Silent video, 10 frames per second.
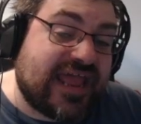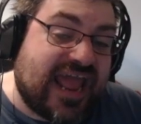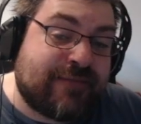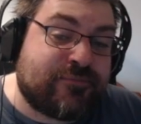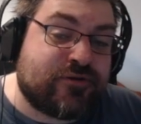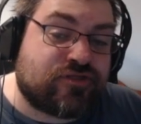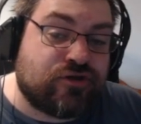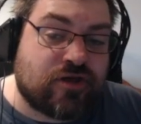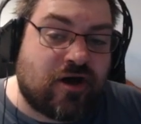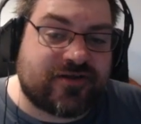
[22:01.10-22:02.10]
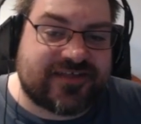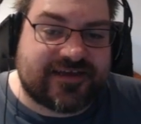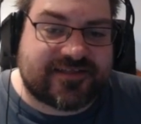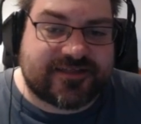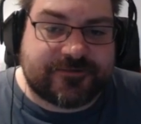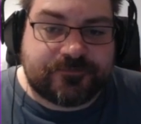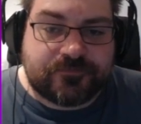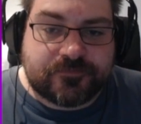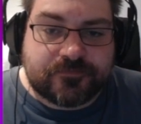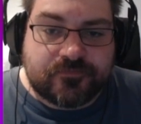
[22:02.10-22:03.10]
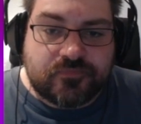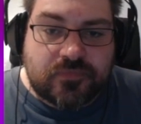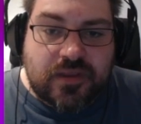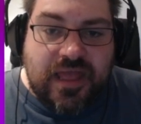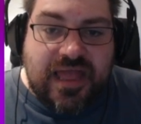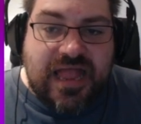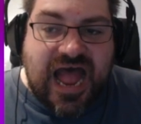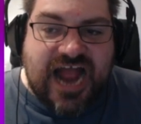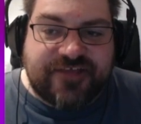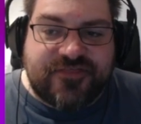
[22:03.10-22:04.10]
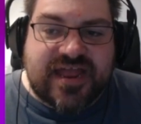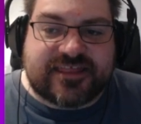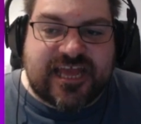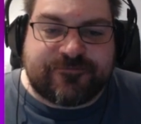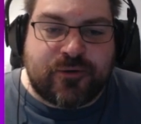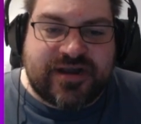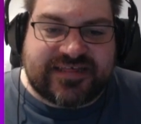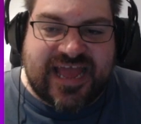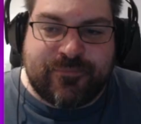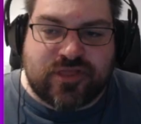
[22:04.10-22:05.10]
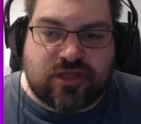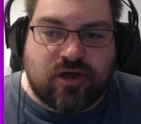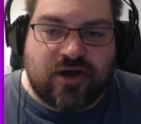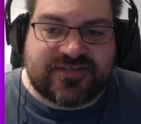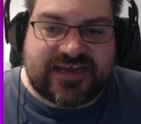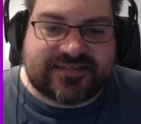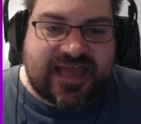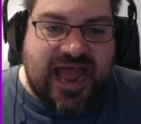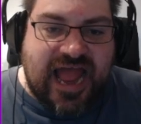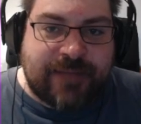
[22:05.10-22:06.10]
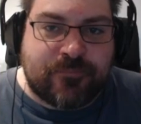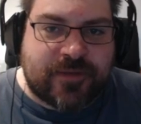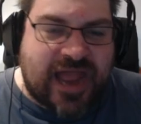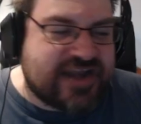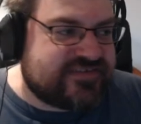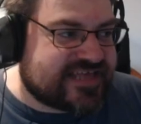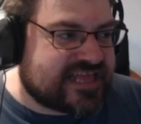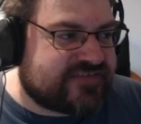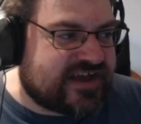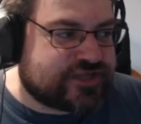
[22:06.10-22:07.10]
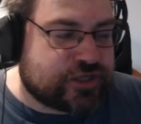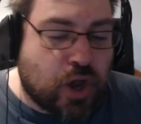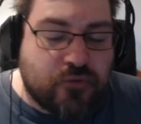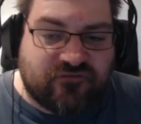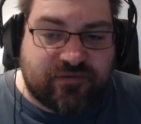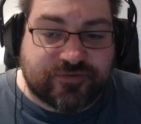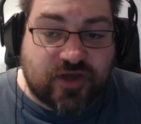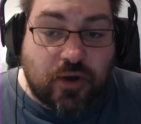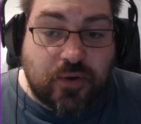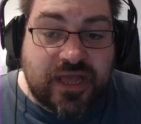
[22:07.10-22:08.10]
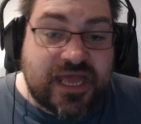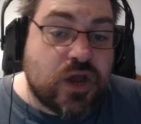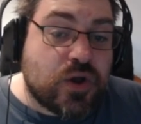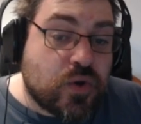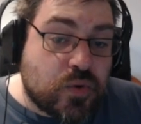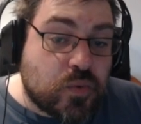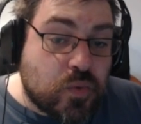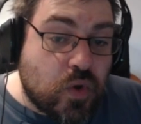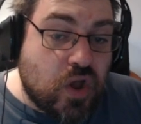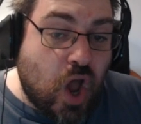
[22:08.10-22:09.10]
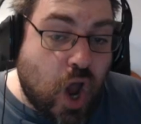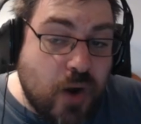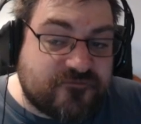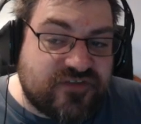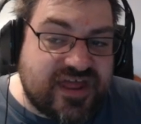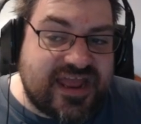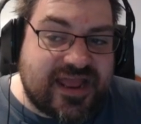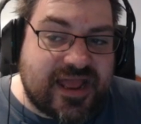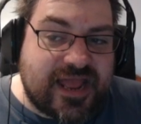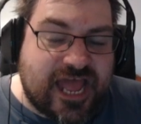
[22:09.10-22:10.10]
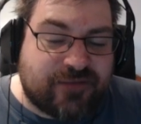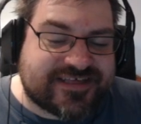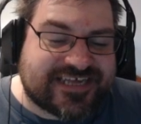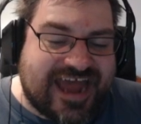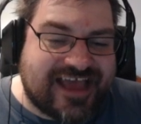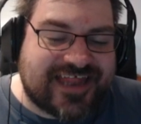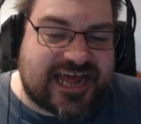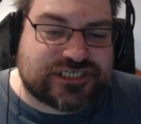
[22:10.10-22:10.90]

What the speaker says: he hit me with 2 Toxics. I think at this point when he's hit me with the Toxics, I'm kind of incentivized to go for him. So hopefully he'll miss an air slash